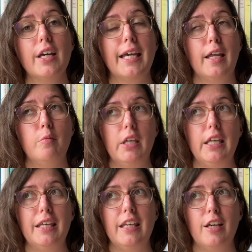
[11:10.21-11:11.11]
can
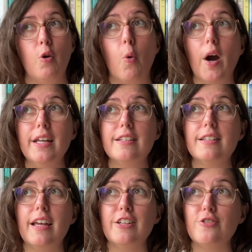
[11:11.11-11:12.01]
be quite
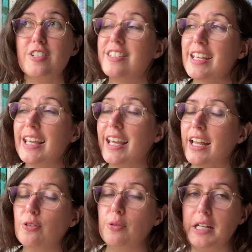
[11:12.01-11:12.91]
interesting
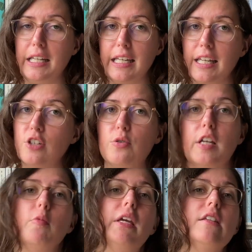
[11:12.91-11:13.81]
and really intrigue me,